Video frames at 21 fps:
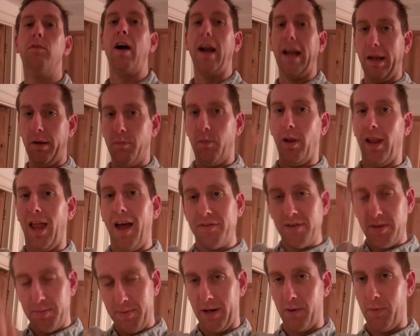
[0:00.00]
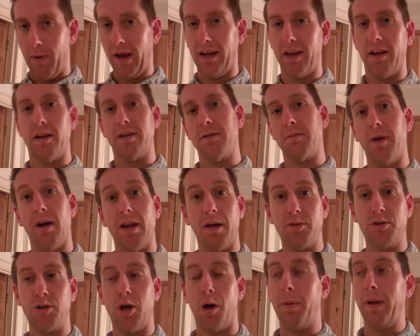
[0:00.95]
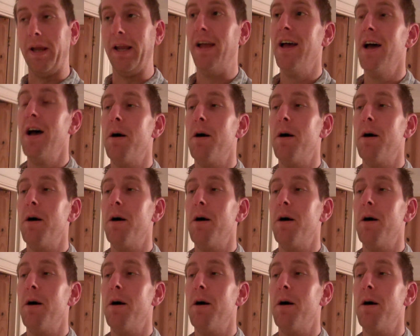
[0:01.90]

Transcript: Right, well, I'll have to be quick because I'm going out shopping.